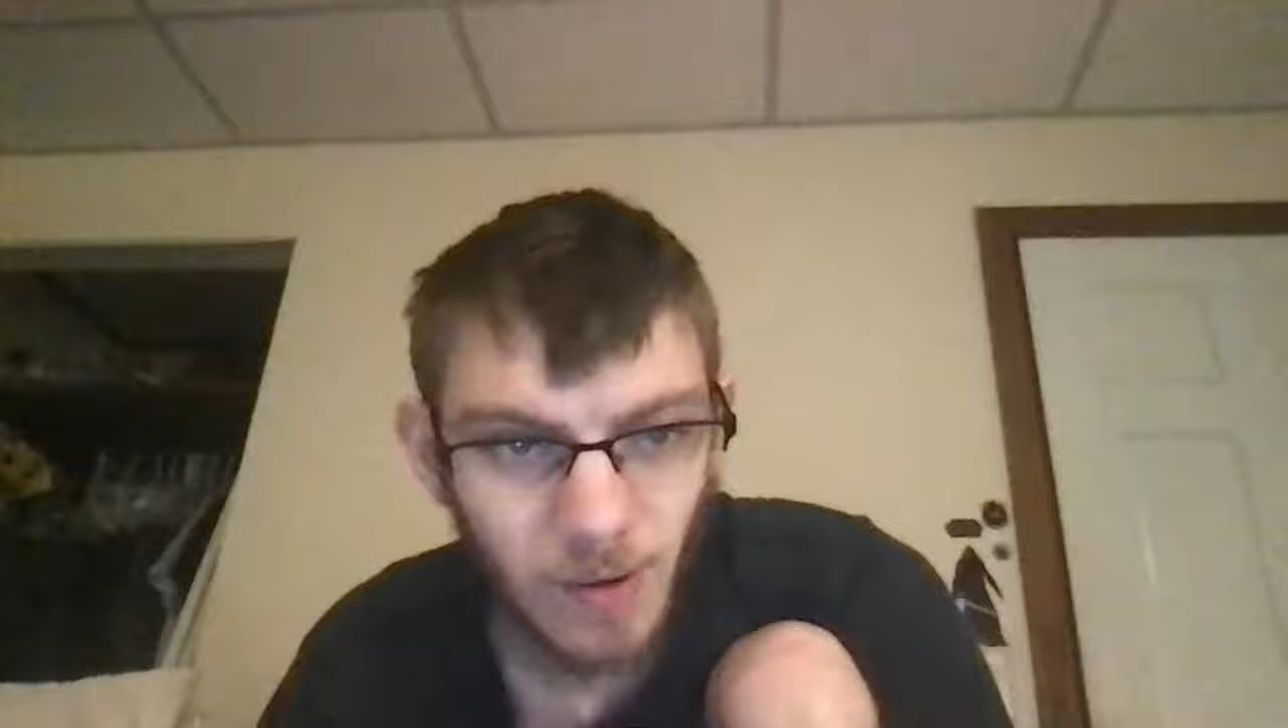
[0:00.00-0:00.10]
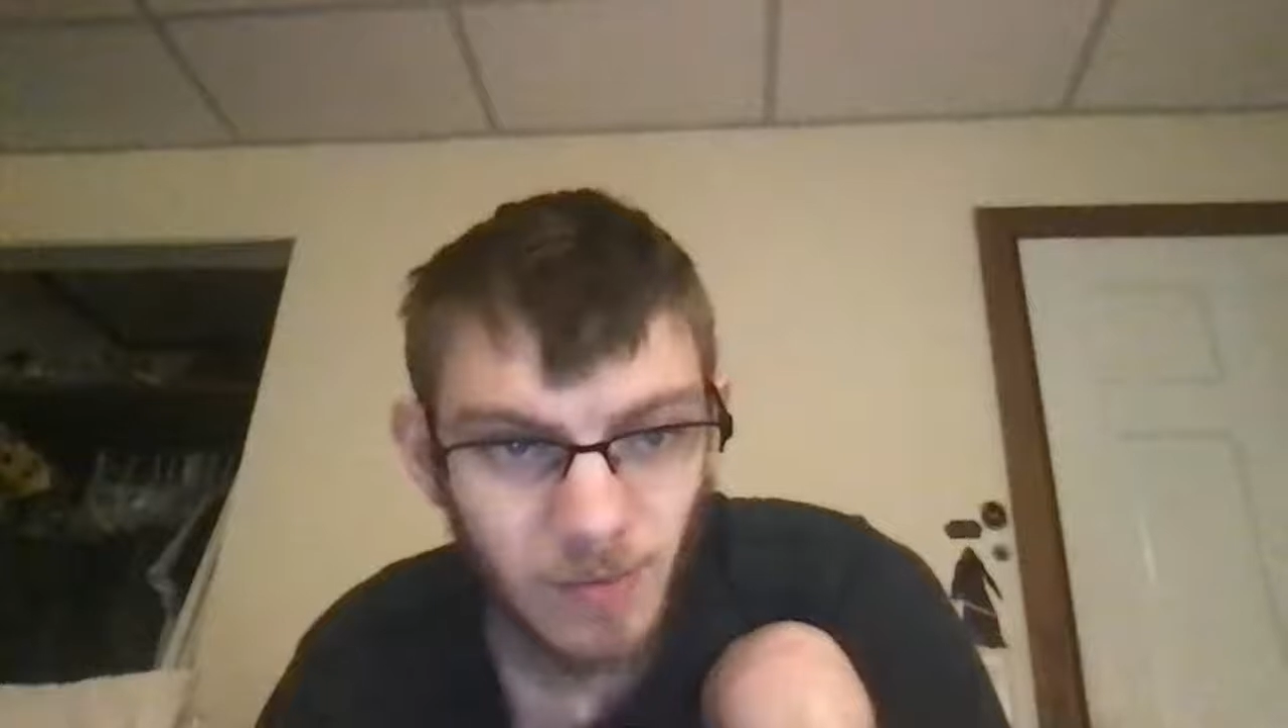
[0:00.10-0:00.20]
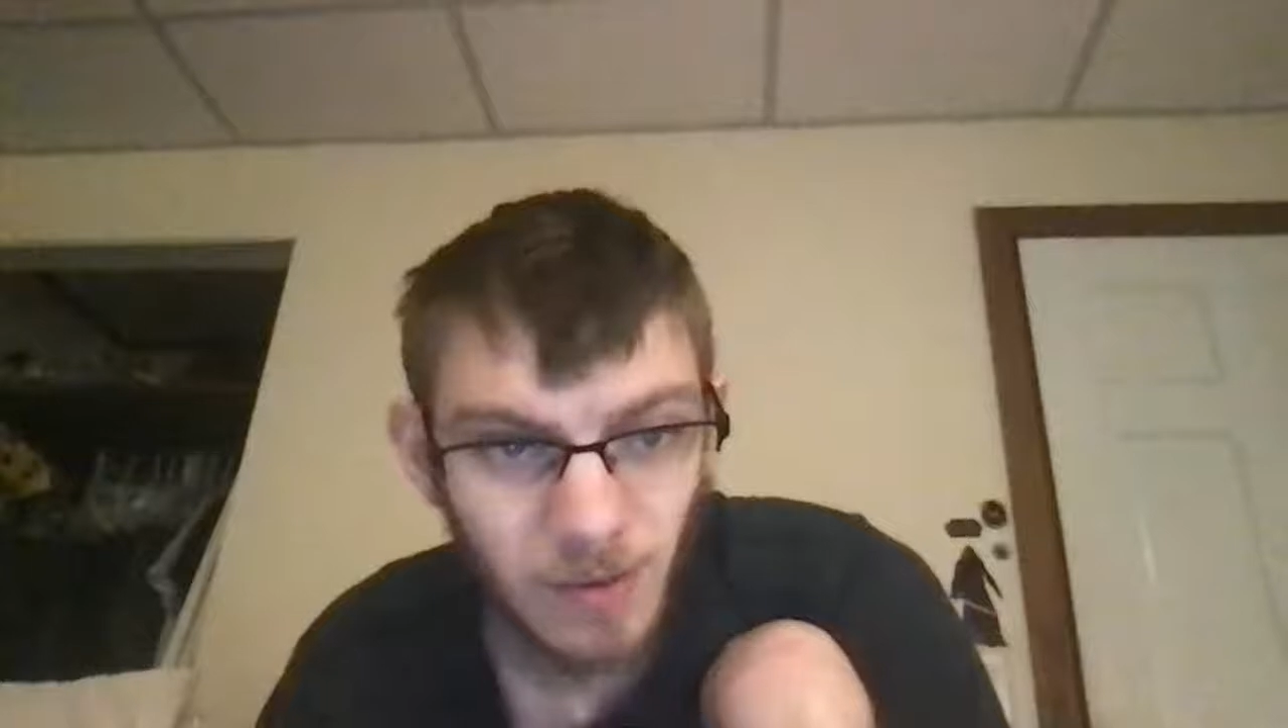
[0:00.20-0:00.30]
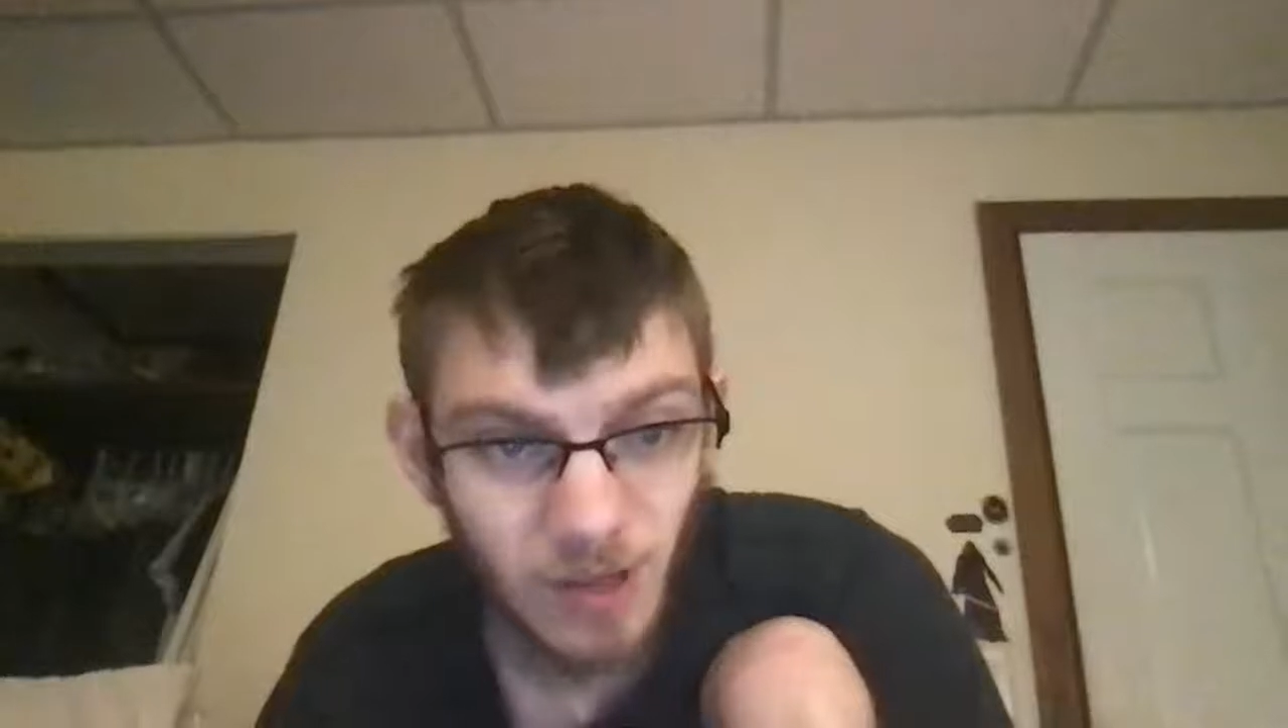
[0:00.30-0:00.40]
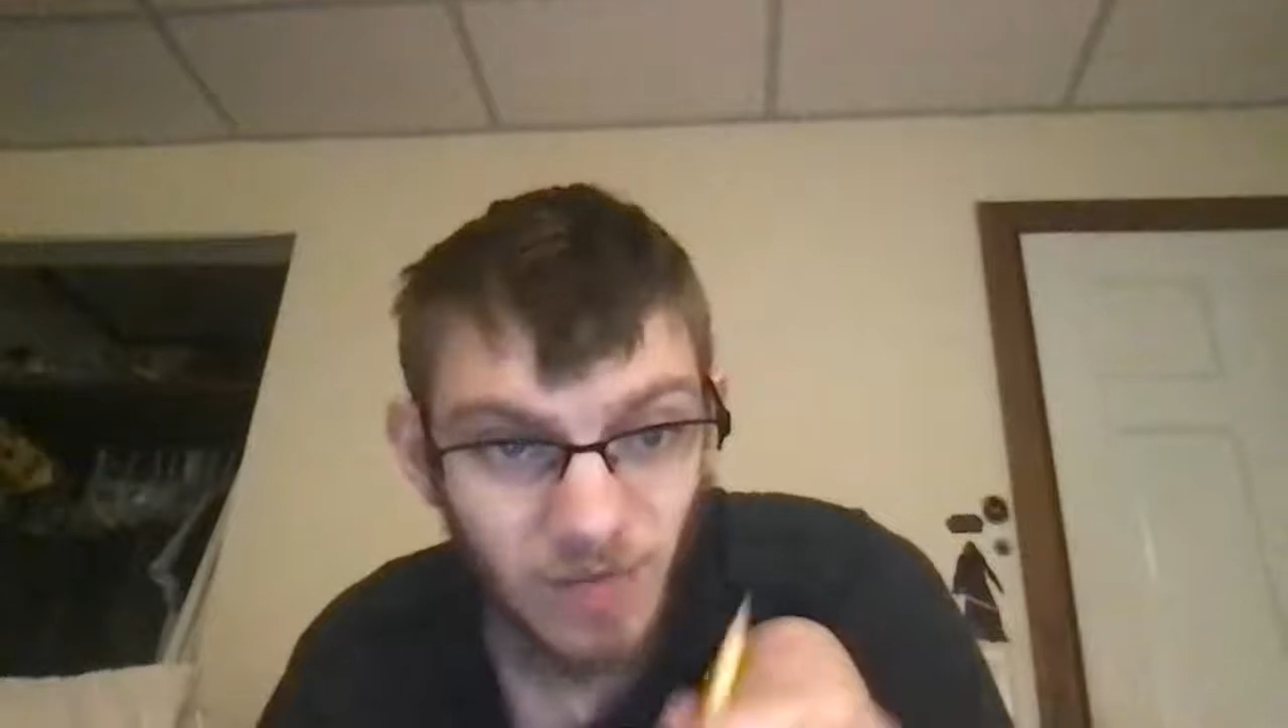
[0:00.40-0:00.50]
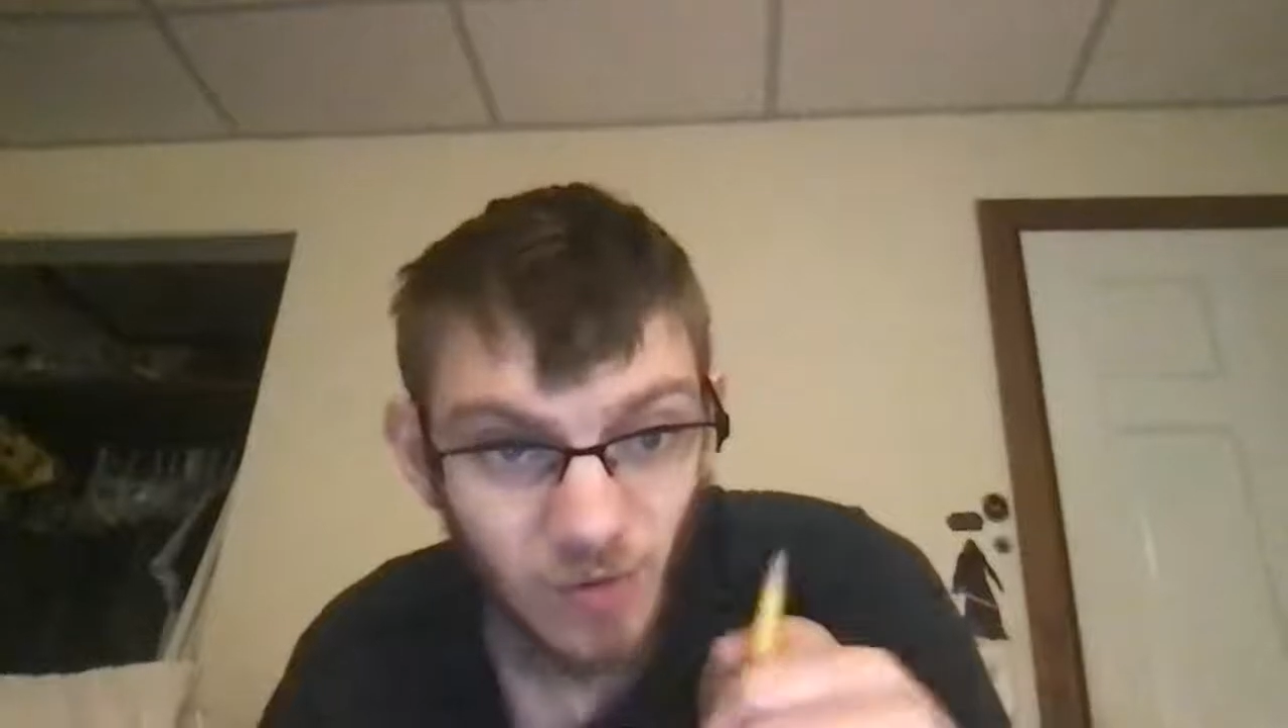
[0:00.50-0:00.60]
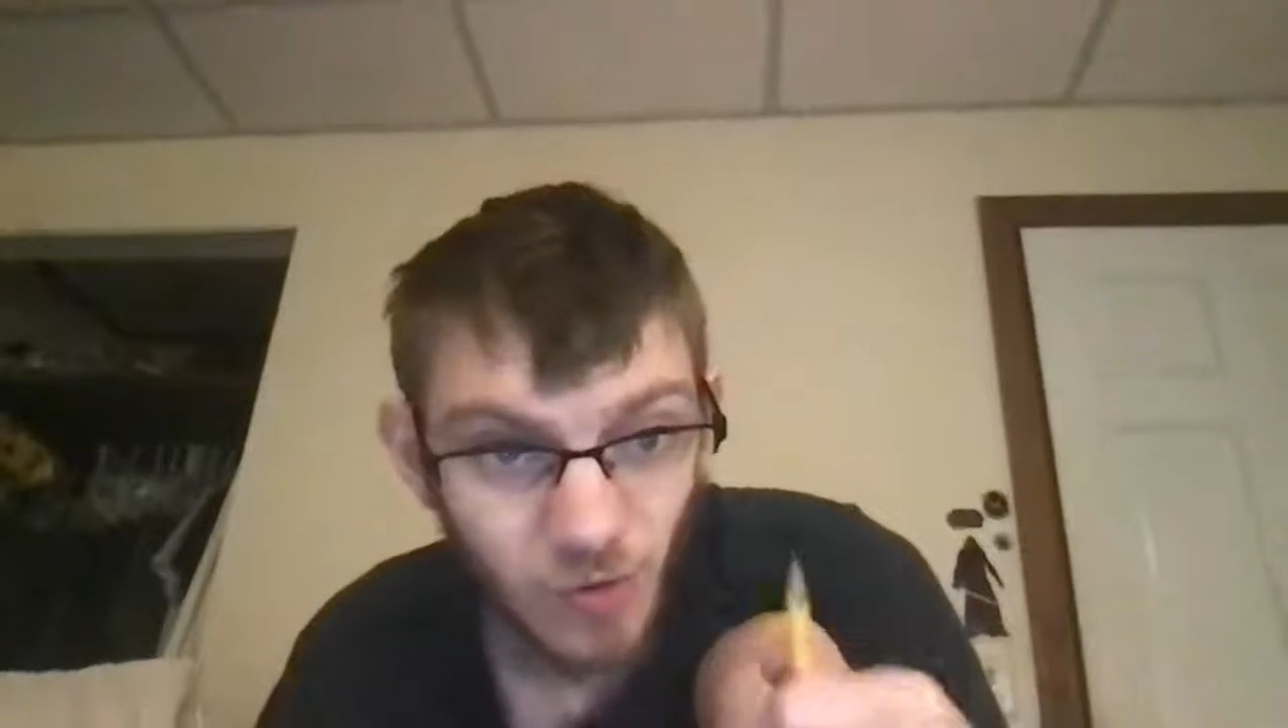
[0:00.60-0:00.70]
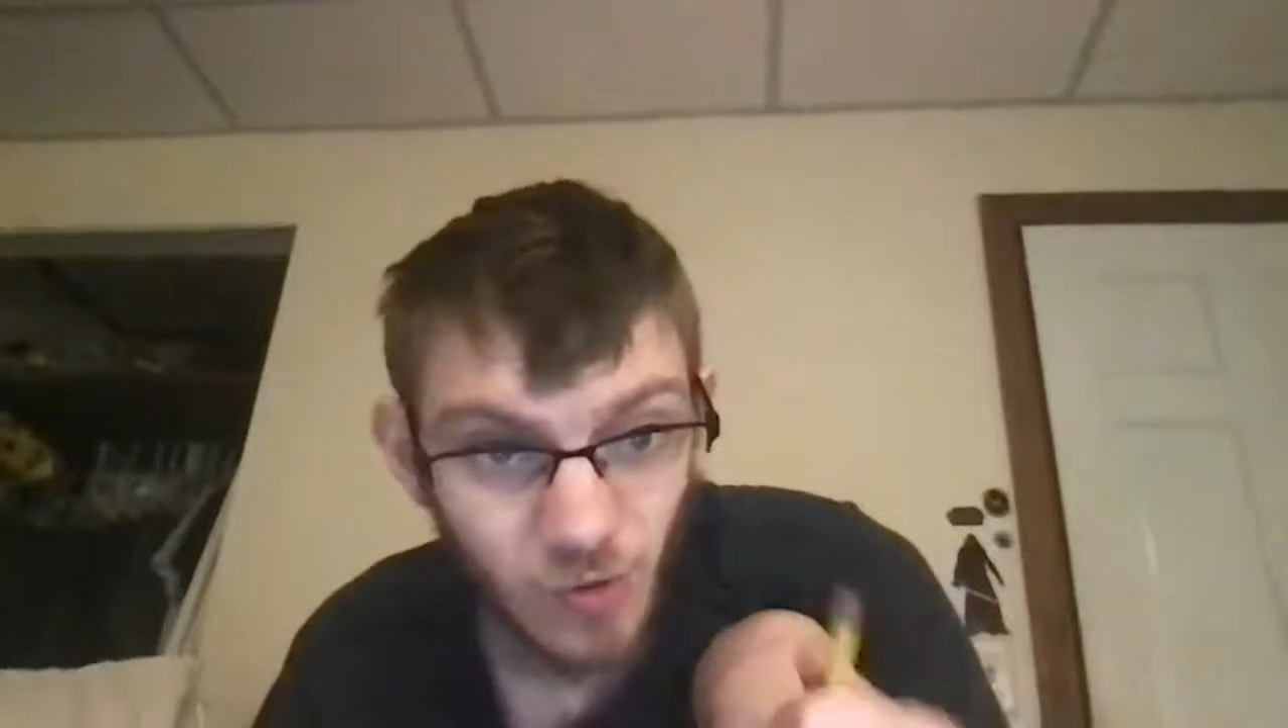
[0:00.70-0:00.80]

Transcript: How many people have